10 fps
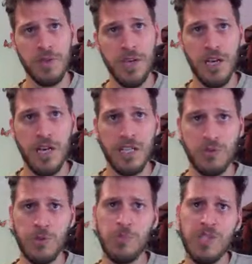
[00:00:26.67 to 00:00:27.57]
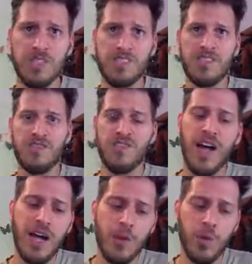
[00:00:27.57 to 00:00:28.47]
A script is a file
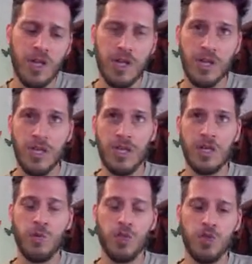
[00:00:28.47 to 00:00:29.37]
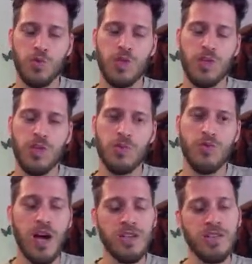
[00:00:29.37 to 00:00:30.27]
which we
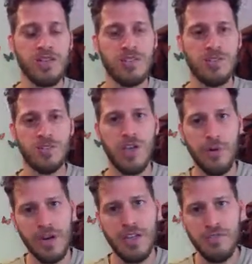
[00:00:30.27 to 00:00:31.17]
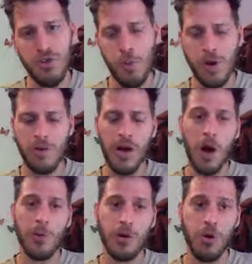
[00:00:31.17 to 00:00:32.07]
run directly from our
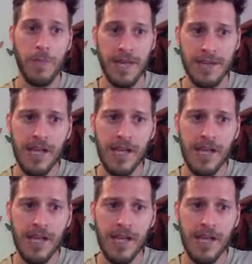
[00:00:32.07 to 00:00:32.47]
command line.